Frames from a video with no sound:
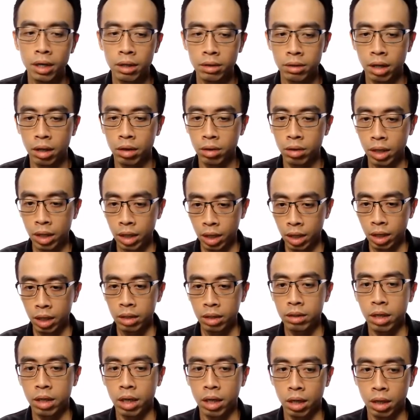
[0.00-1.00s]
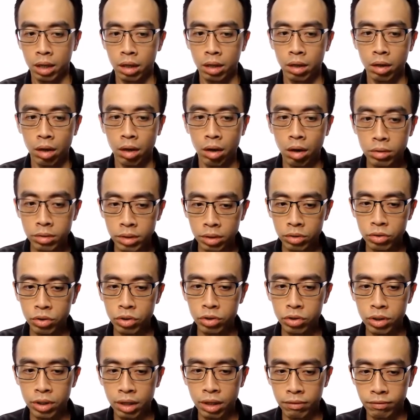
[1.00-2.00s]
Now, the
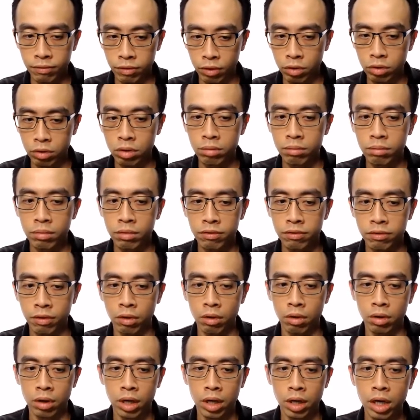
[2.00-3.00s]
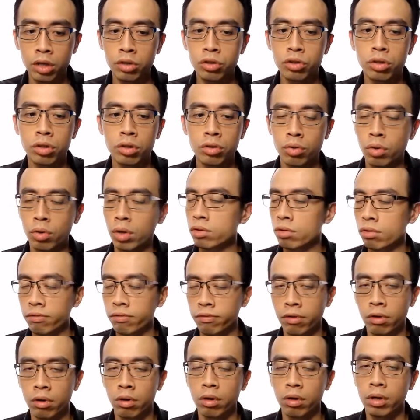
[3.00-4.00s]
concentration and volume for
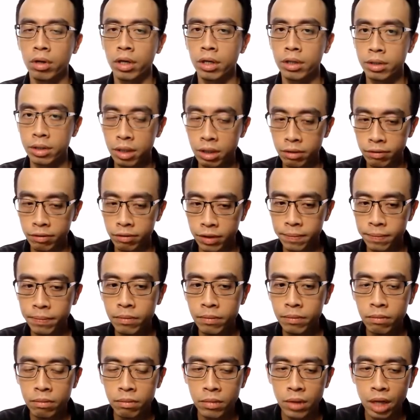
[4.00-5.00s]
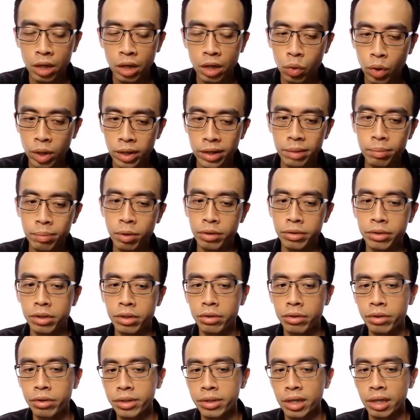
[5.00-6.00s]
H2SO4 is given 20.0
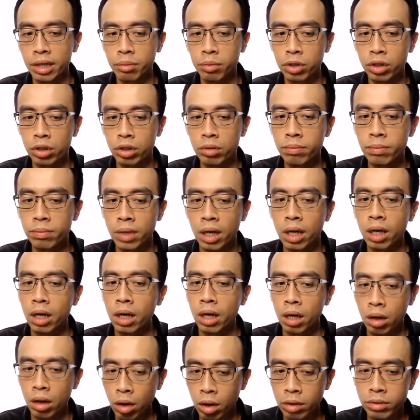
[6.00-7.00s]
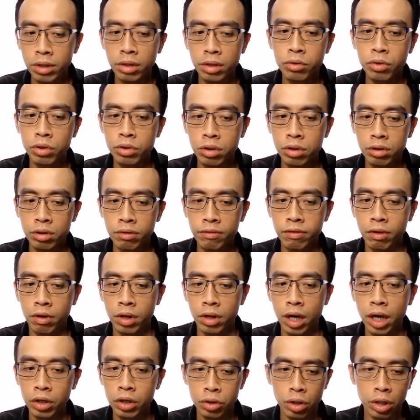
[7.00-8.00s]
cm cube. Concentration
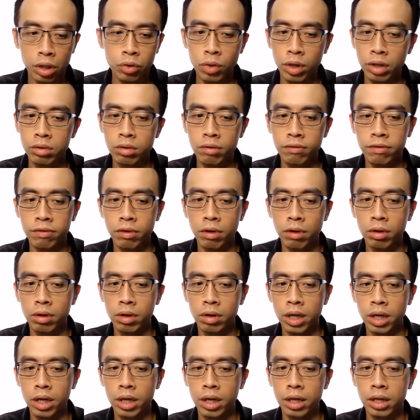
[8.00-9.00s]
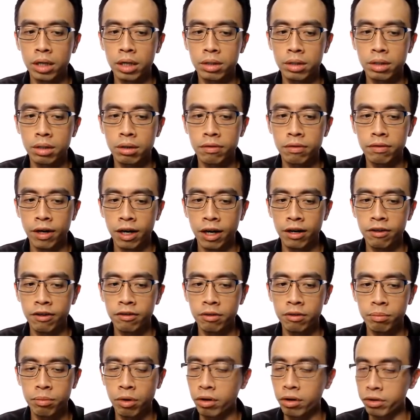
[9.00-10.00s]
for H2SO4 is
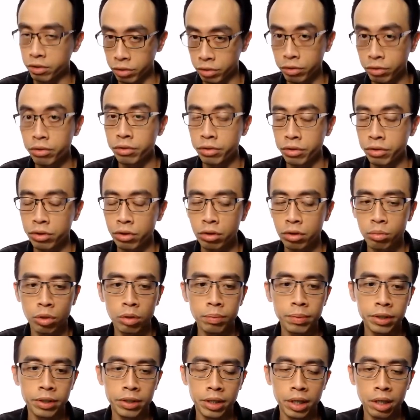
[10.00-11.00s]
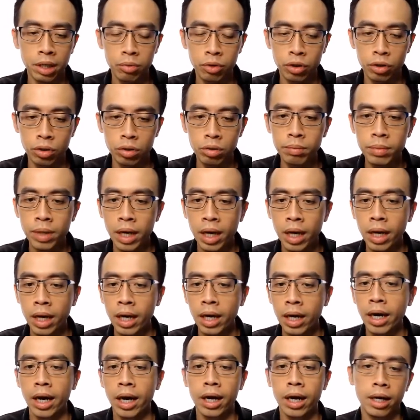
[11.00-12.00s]
5.00 mole per dm cube.
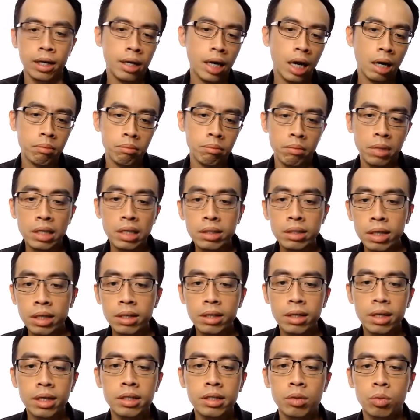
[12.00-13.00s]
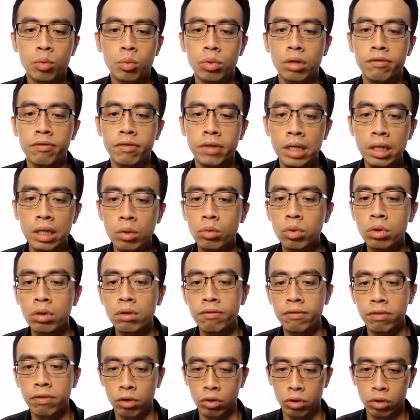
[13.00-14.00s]
And I'm mixing this with equal
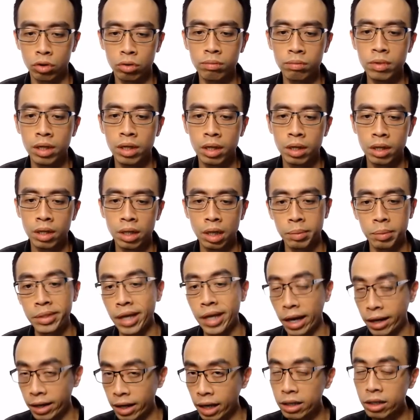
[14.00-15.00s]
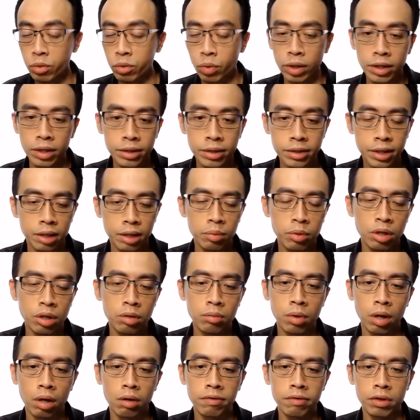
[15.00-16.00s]
volume, that means another 20 cm
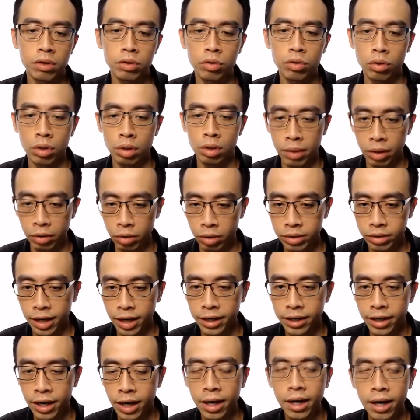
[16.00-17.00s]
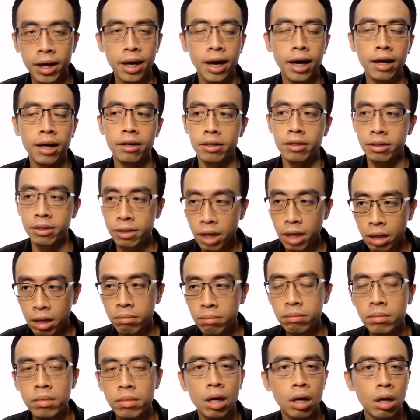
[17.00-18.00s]
cube of sodium hydroxide at the
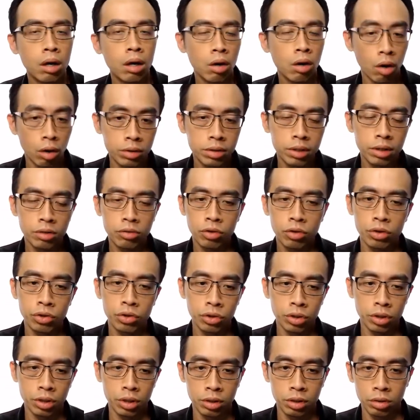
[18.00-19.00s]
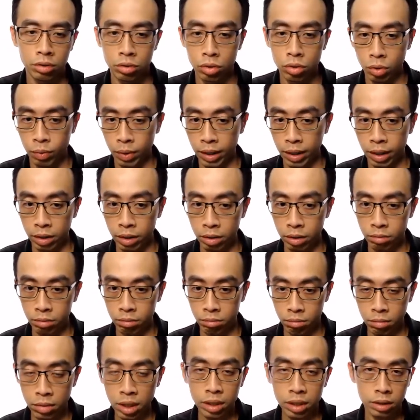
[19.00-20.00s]
same concentration. So when I
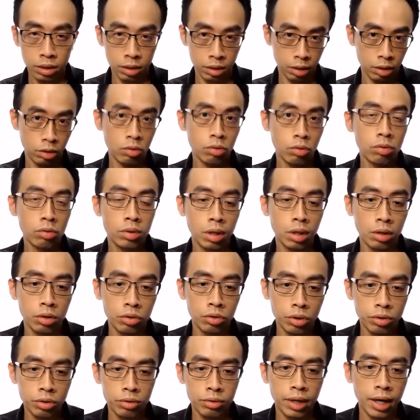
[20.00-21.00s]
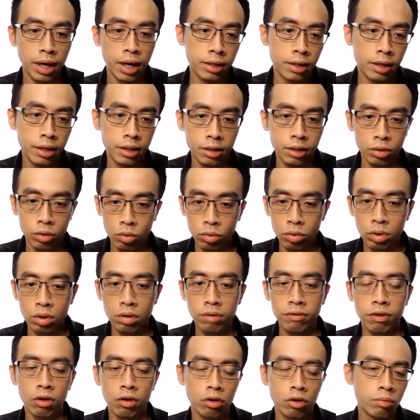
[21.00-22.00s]
mix the two solutions together, the
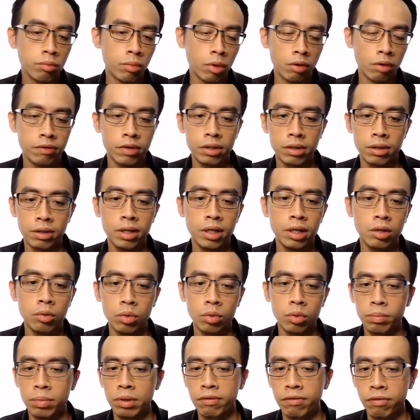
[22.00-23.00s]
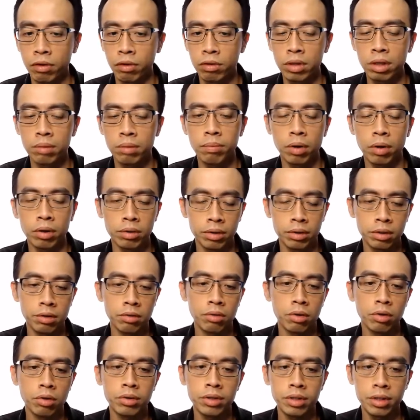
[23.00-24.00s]
total volume obviously will be 40.0
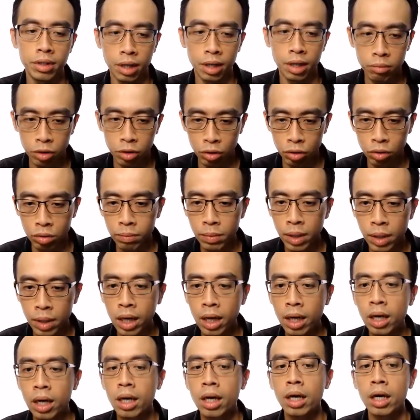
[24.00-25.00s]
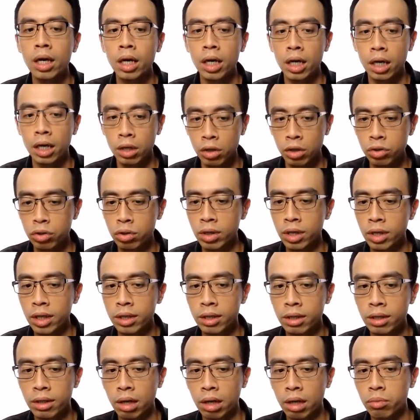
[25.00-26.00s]
cm cube. Initially,
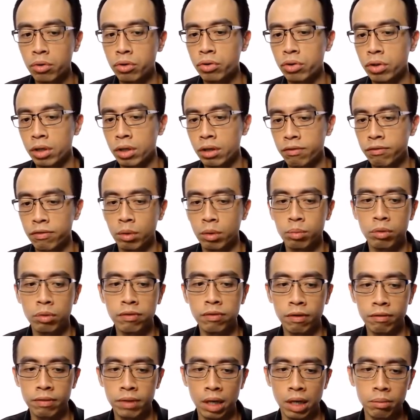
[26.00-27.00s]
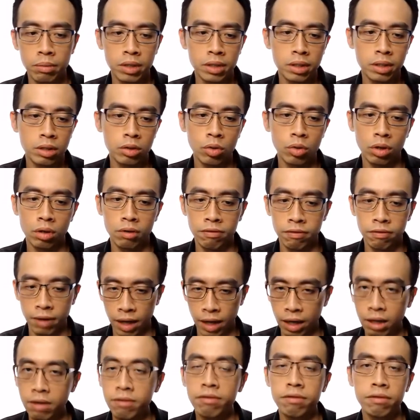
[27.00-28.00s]
the temperature for both of them is
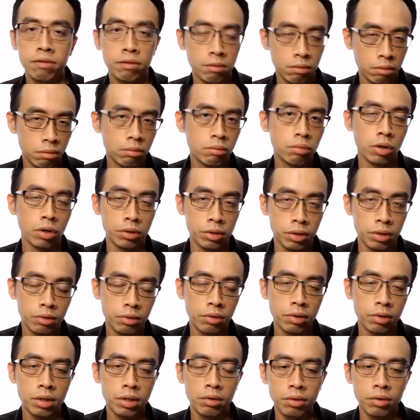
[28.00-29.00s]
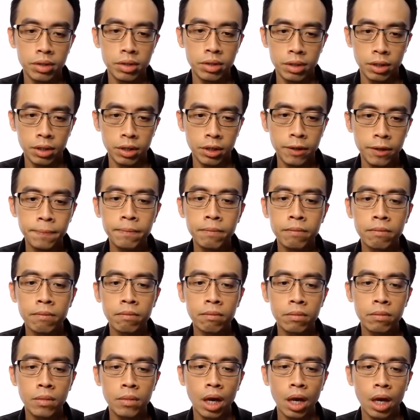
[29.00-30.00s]
25.0 degrees C.
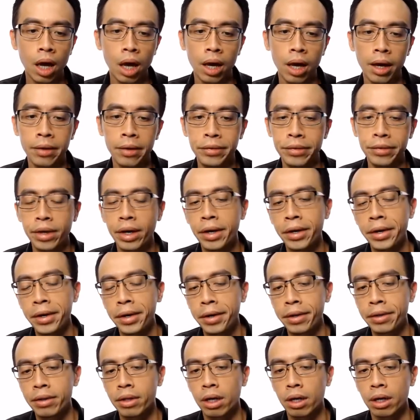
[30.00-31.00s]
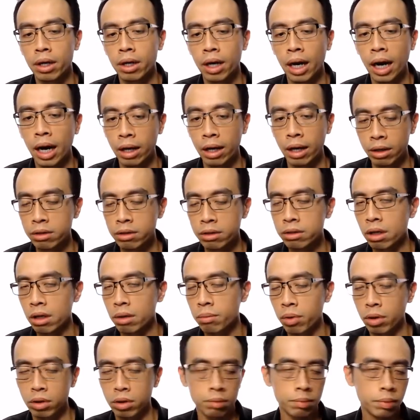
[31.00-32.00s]
And the
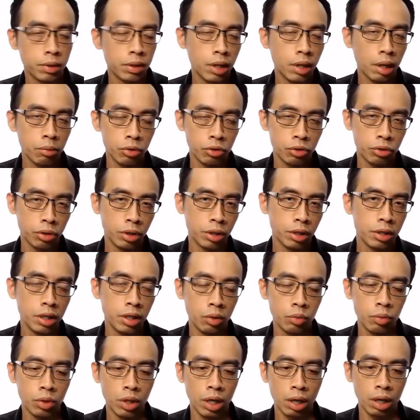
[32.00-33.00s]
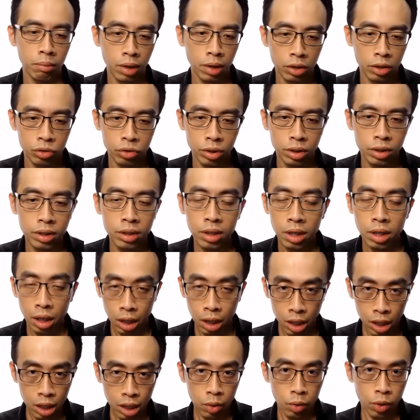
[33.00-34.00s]
highest possible temperature that we can measure
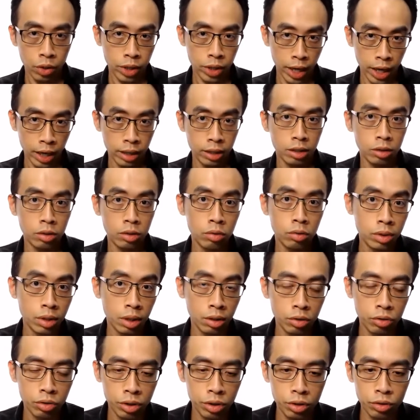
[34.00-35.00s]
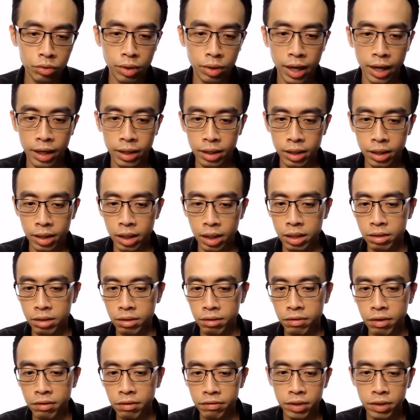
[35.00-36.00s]
when you add the two solutions together is
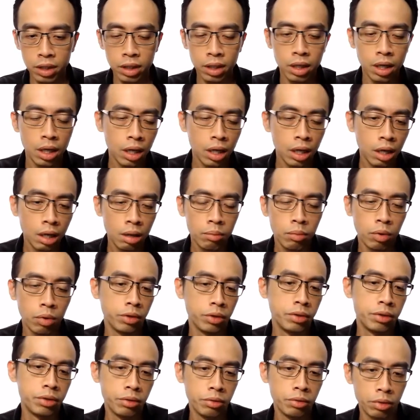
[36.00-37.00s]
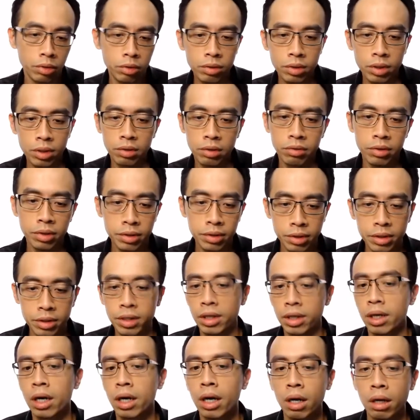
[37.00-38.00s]
50.0 degrees
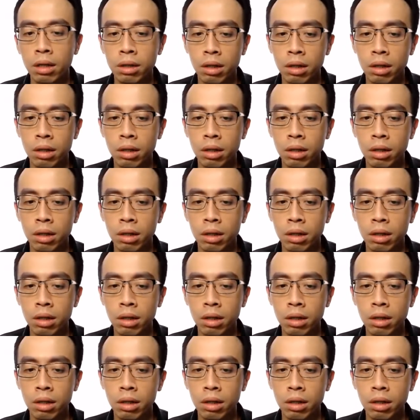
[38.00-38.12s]
C.